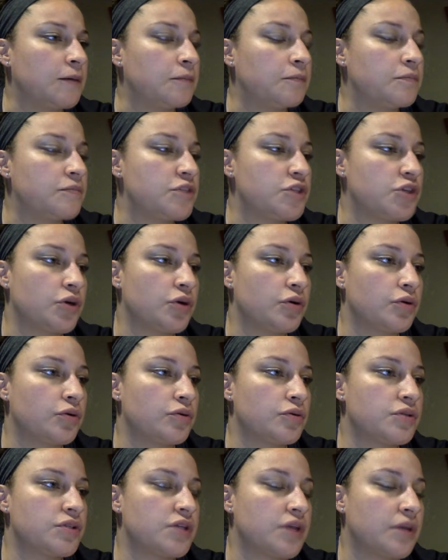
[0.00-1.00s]
So
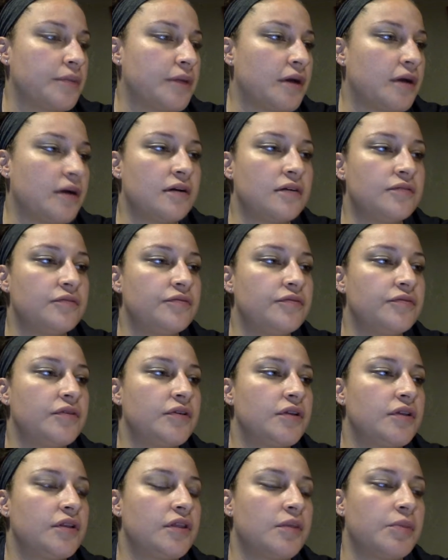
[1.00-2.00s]
some of
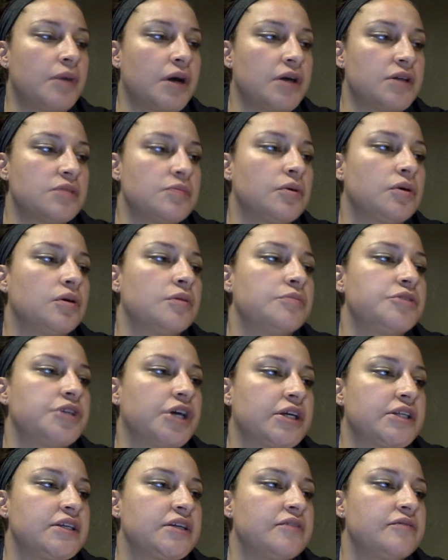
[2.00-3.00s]
the possible
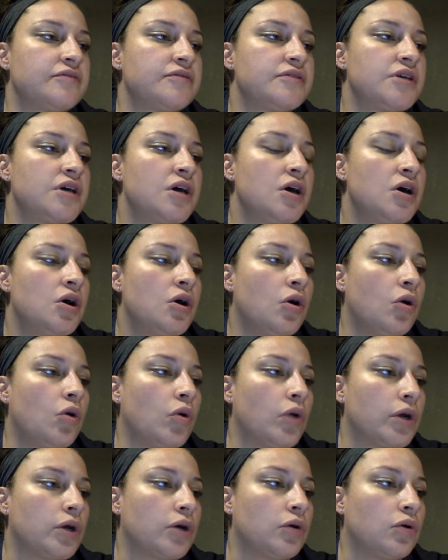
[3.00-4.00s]
objectives
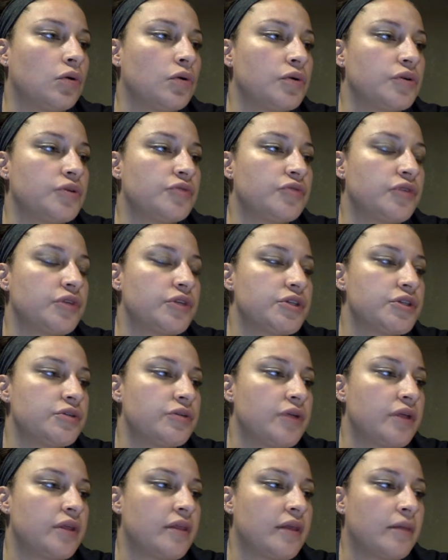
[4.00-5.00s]
or goals for a
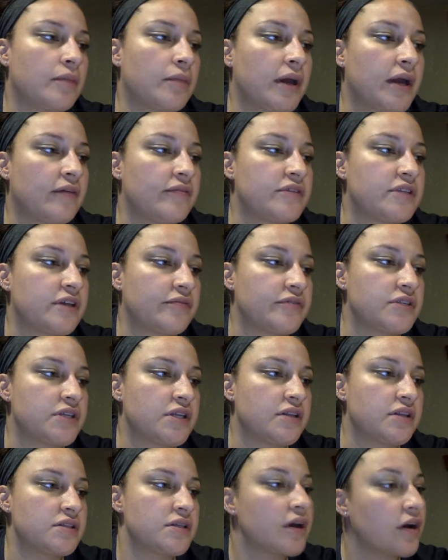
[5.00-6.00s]
student that might have a deficit
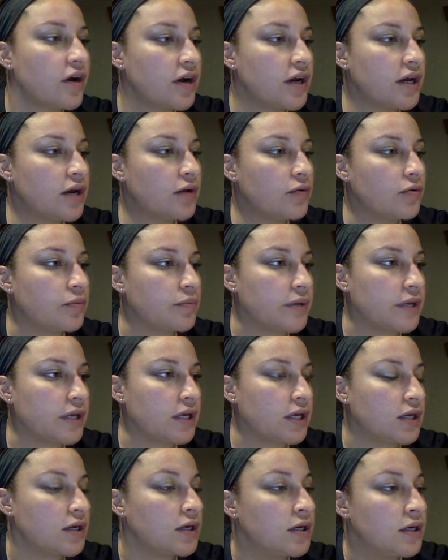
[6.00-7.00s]
in this area would be